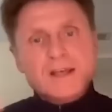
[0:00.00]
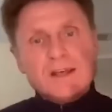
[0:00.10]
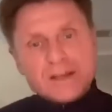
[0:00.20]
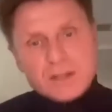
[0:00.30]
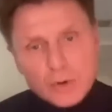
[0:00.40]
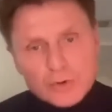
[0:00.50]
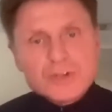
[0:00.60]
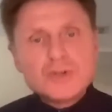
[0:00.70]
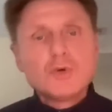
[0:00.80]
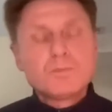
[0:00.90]
eh, you know the
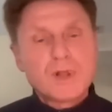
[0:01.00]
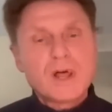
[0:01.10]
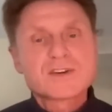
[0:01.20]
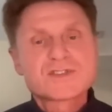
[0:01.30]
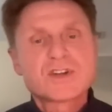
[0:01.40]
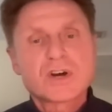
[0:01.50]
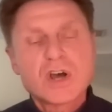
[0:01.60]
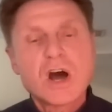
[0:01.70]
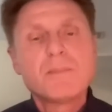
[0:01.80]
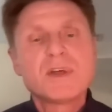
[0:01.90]
new players that are
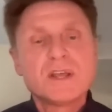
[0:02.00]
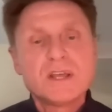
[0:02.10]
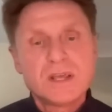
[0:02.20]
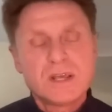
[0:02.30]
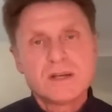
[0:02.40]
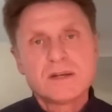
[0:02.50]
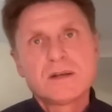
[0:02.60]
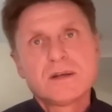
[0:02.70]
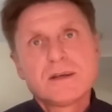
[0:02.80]
coming in.